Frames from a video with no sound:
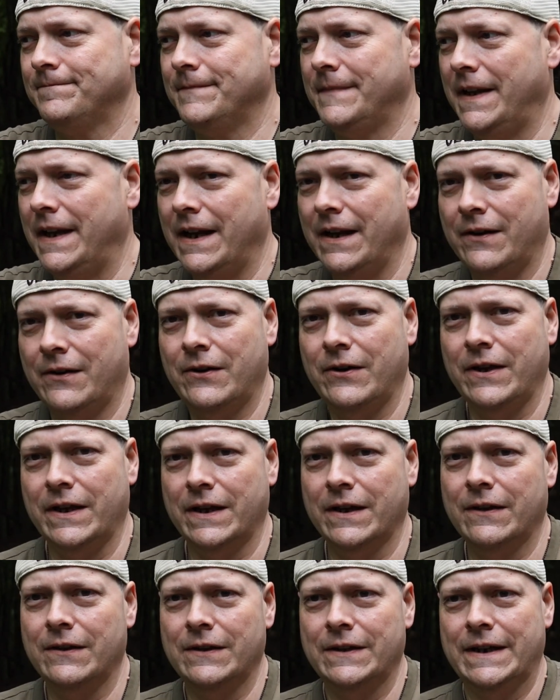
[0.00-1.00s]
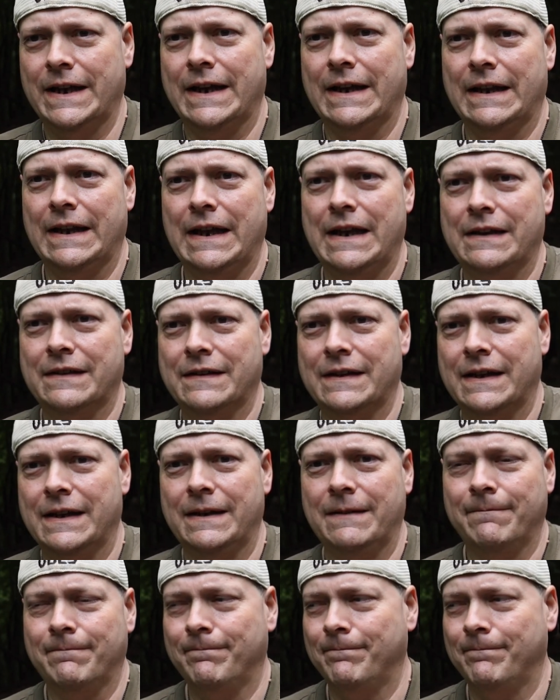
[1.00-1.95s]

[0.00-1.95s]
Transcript: And I heard it calling out last night.